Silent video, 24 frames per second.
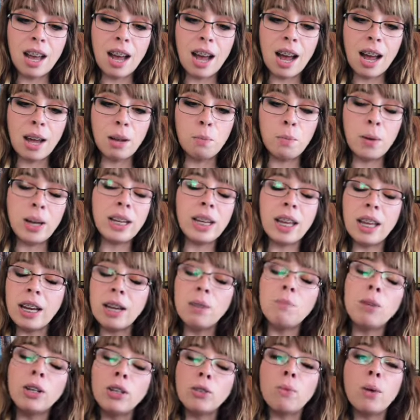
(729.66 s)
I went
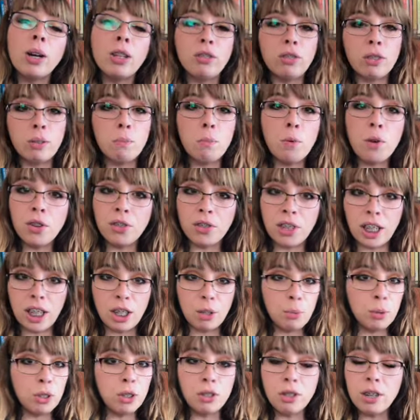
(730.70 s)
and requested more,
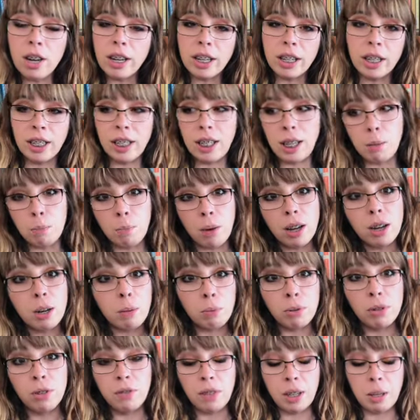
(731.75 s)
thinking, well, they're not going to keep on
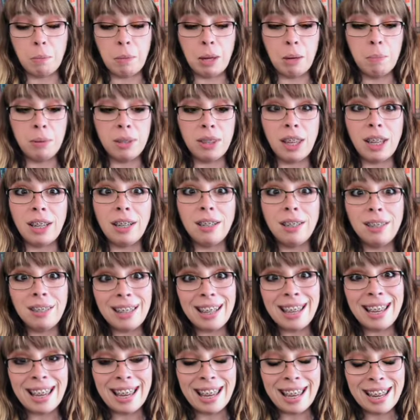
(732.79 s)
approving me, but they
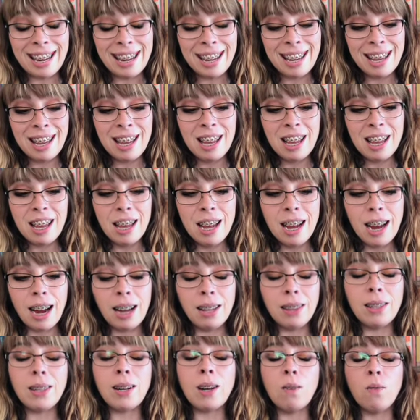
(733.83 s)
did.
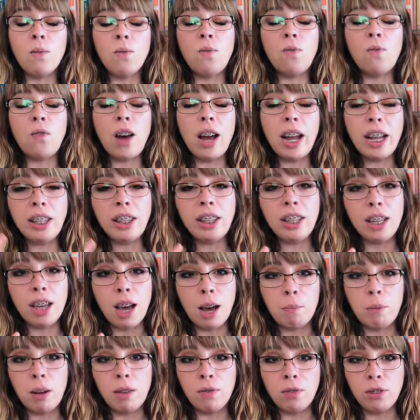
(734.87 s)
And then I finally
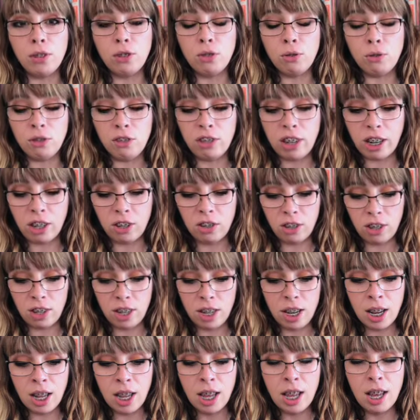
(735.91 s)
got my first
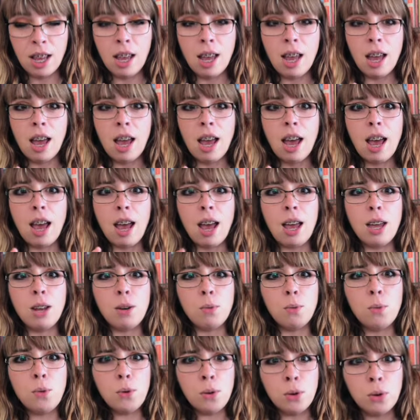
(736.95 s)
rejection,
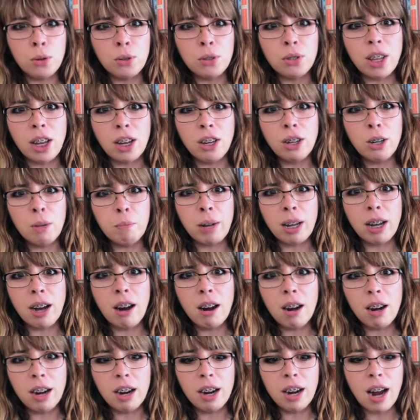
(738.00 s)
and oof, that hurt my
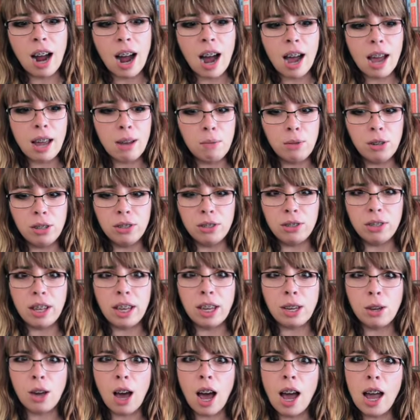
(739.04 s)
heart. I was
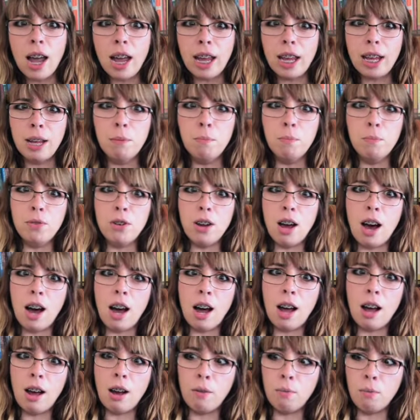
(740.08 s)
like, I am
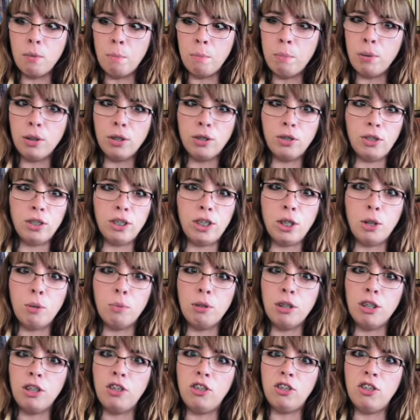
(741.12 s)
not a person you
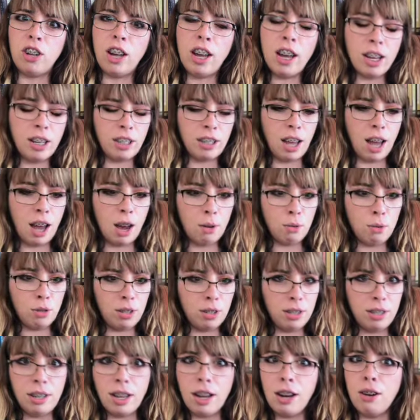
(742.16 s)
reject. How
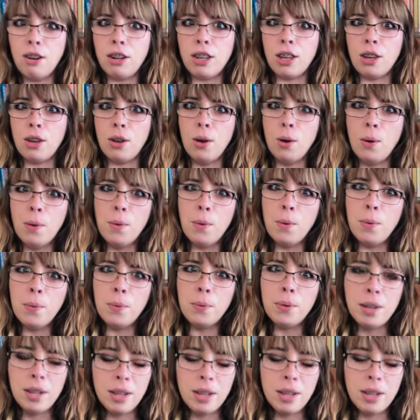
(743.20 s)
dare you?